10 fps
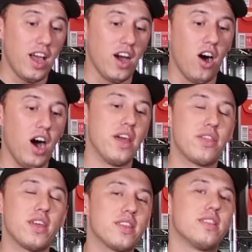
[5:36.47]
I
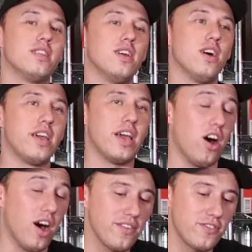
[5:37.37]
think,
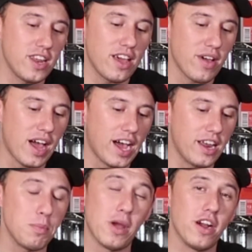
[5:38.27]
I've never
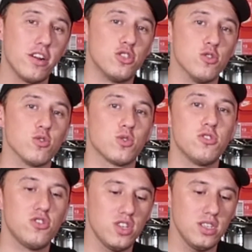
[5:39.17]
had a pair of jewel
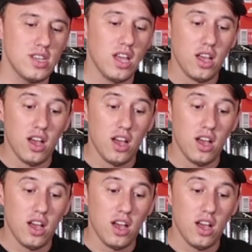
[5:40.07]
swooshes.